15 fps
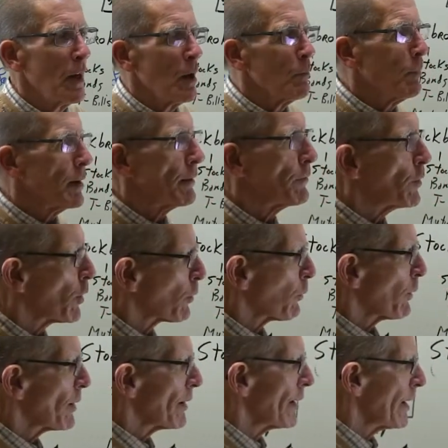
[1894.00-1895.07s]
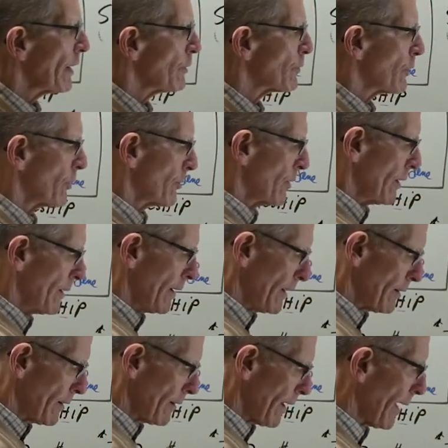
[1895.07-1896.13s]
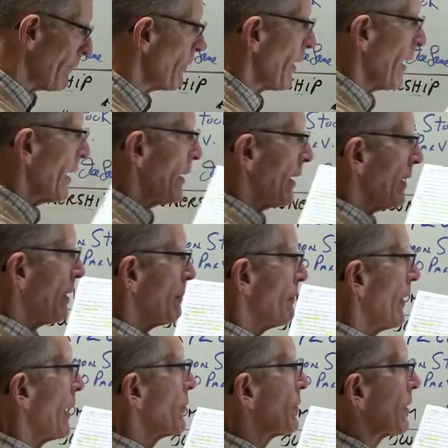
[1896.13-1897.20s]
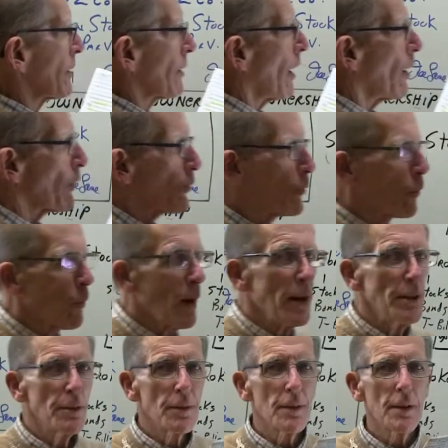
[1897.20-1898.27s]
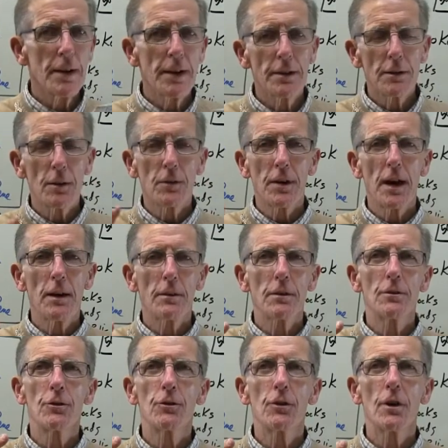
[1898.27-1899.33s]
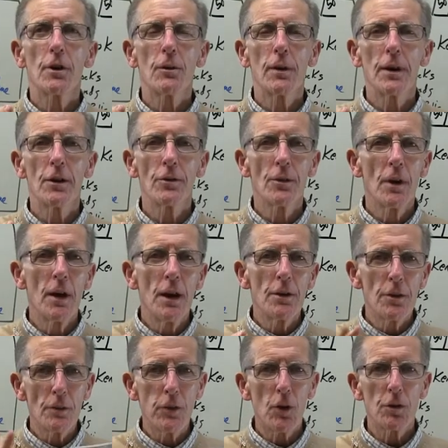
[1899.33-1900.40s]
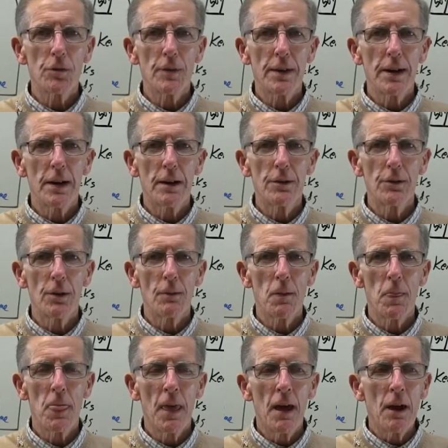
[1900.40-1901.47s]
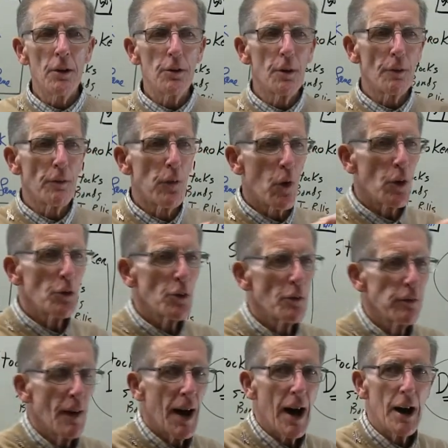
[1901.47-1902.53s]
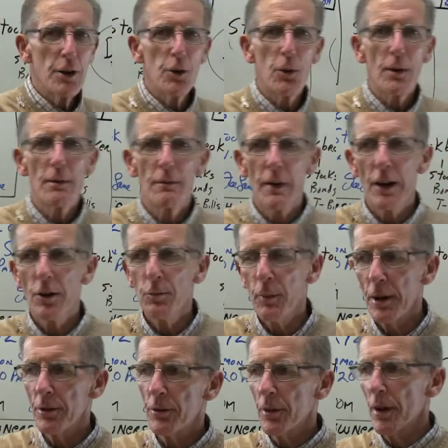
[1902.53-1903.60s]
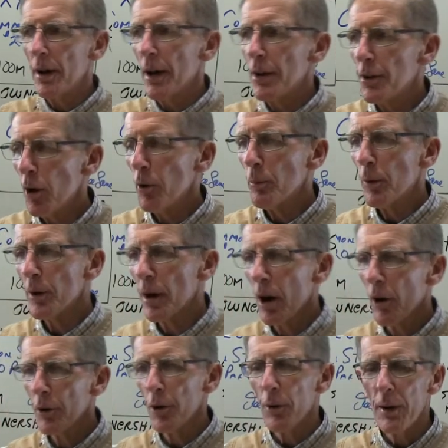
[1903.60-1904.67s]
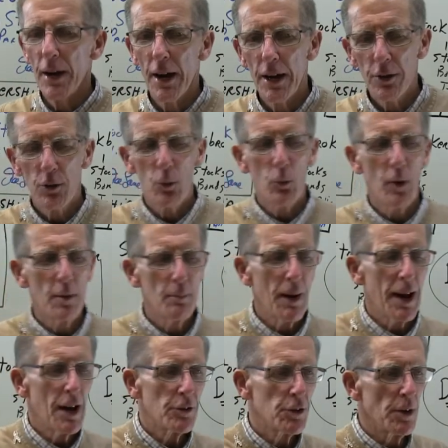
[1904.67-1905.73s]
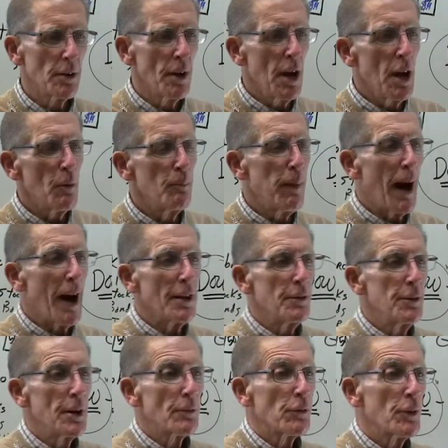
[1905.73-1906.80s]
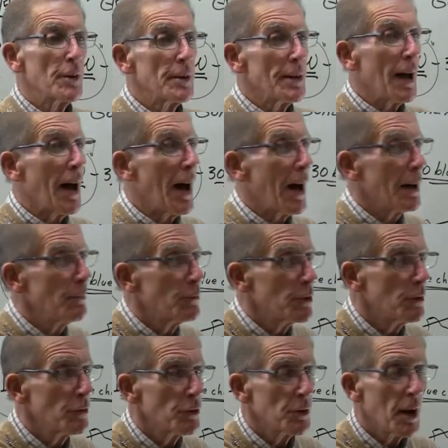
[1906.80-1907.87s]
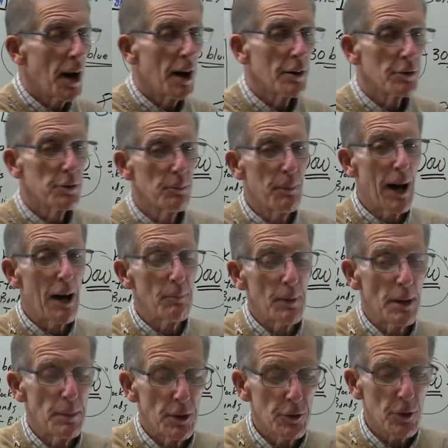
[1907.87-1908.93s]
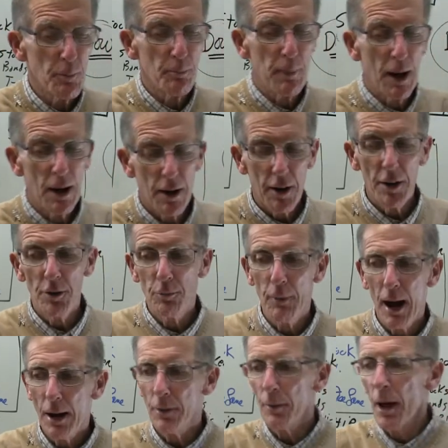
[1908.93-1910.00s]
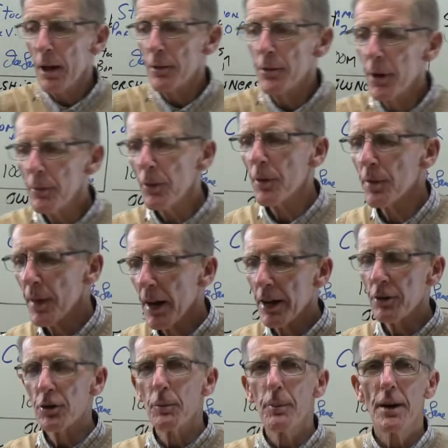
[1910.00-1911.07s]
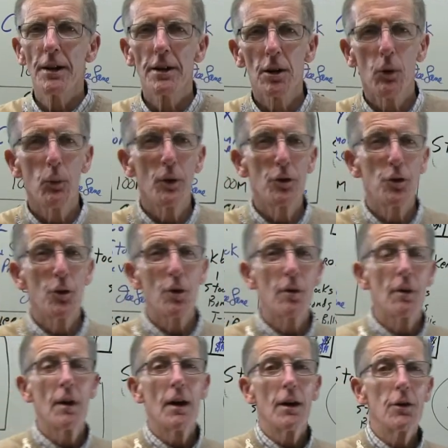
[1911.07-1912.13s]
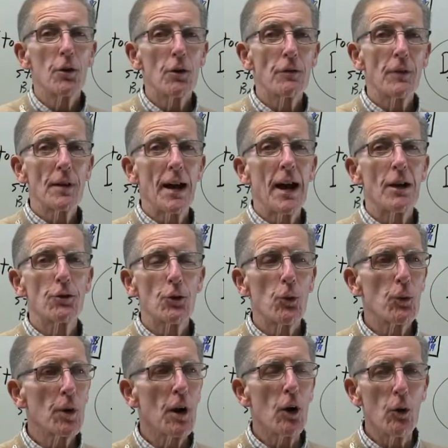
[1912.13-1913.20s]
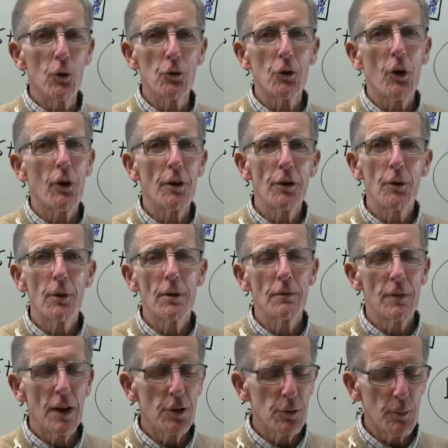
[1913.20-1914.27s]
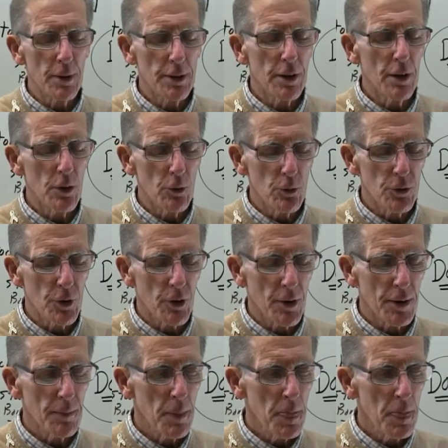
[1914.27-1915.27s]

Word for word: But if you're really interested in, like, in investing, a great thing to keep consider is diversification. Diversify your investments. Don't put all your eggs in one basket. Buy different types of stocks, buy maybe some bonds, buy different things depending on what your, your financial goals are, your investment goals are.